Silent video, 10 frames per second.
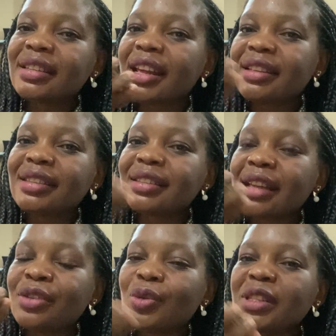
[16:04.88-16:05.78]
like this
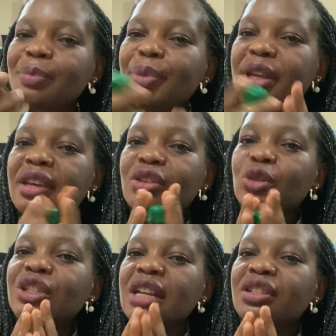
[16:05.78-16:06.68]
and you are speaking. You
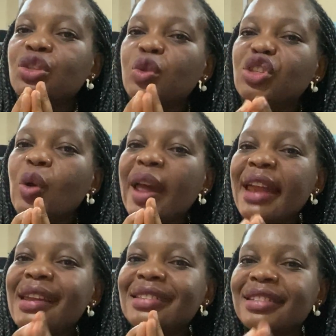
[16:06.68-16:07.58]
charge it with your
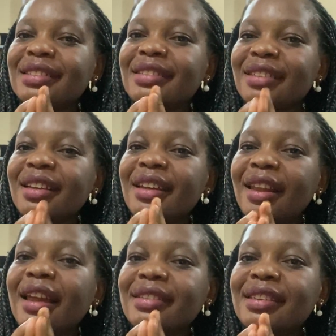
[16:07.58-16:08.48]
energy
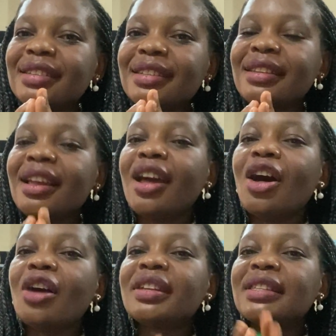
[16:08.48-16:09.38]
like this.
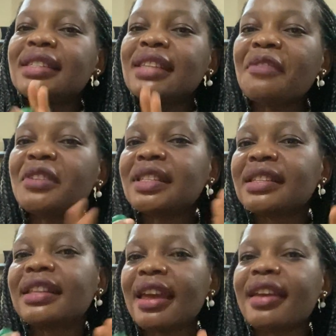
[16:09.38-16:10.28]
On the
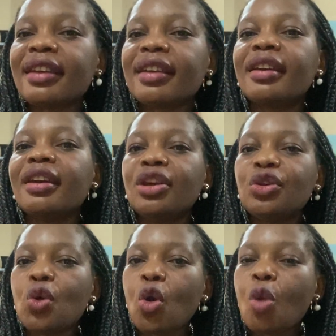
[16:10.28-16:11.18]
7th day,
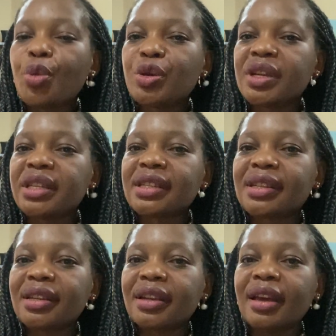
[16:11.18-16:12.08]
you open
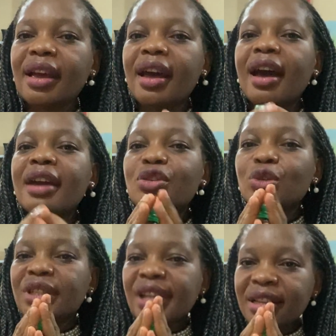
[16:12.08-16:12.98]
it and
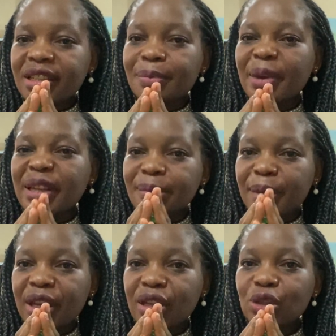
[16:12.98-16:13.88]
you charge it by
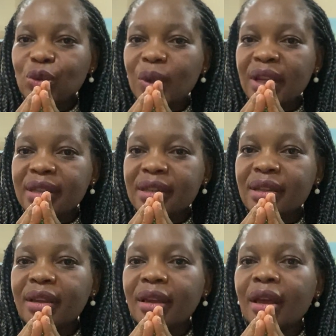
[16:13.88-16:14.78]
speaking into it.
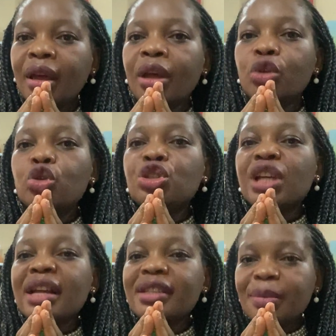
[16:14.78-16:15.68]
You
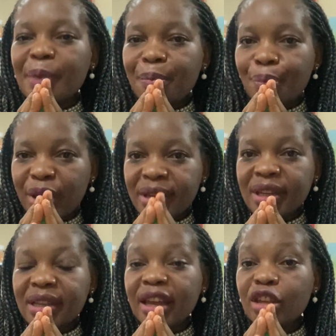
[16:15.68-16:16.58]
charge it by
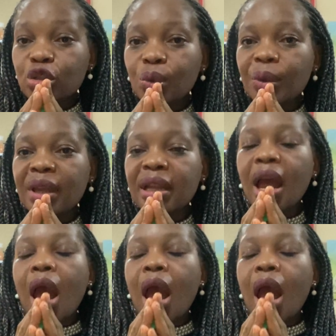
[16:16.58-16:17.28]
breathing into it